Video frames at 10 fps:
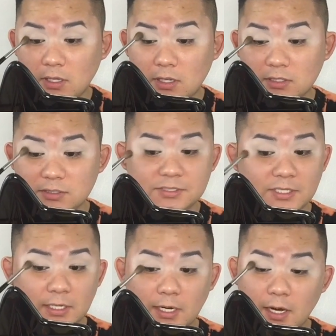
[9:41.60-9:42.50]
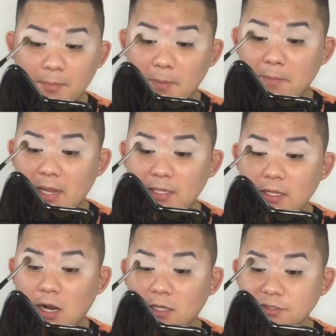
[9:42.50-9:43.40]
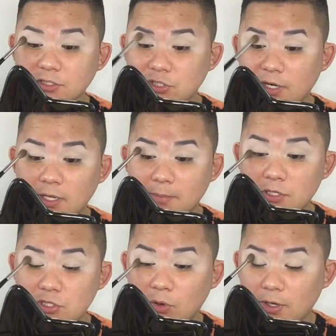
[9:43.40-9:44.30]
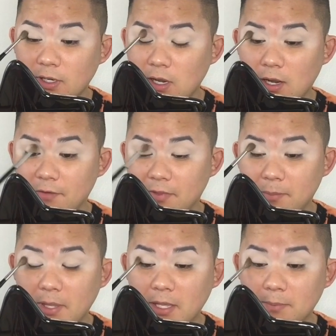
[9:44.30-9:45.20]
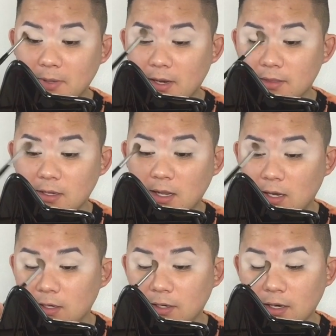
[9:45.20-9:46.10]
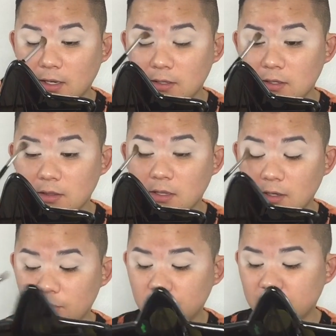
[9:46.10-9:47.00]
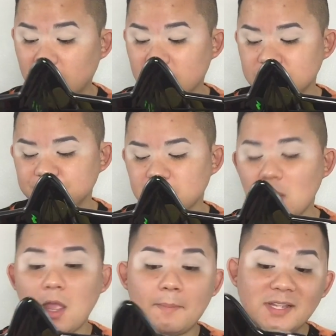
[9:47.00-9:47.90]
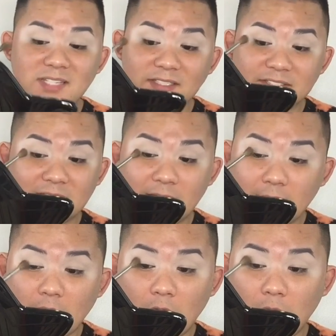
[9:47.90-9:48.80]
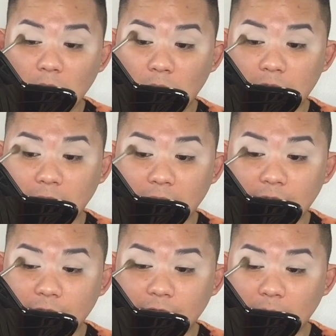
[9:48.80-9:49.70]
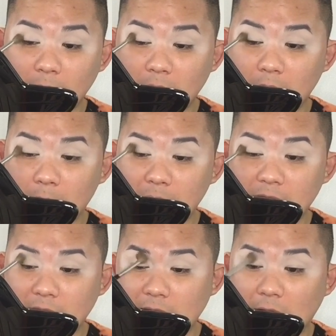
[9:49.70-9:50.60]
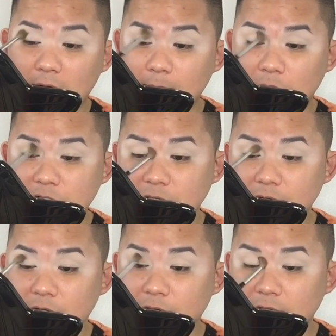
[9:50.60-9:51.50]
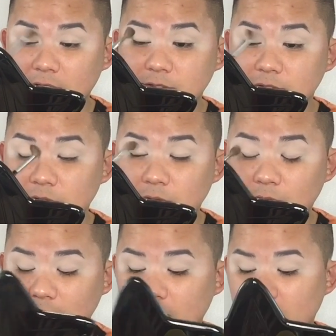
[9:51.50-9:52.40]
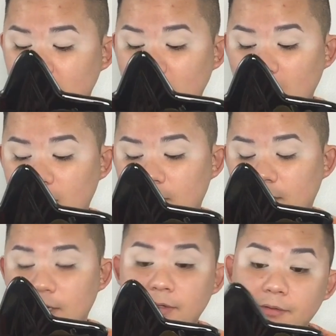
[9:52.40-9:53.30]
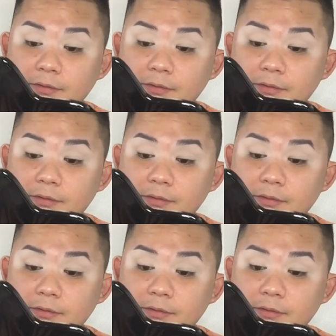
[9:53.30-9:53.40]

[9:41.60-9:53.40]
concealer, but mainly concentrating majority of the pigment and the color in the crease, but dusting it all over from the outer portion of the crease to the inner.